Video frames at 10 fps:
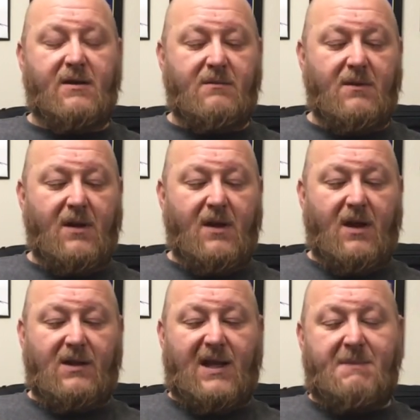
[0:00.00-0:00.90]

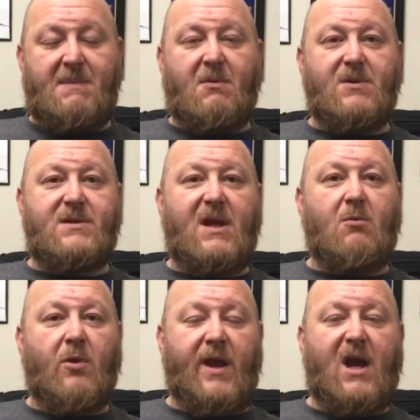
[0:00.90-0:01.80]
A lot of people would say,
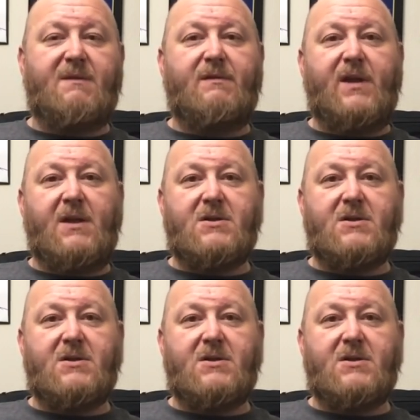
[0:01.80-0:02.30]
well, the AR-15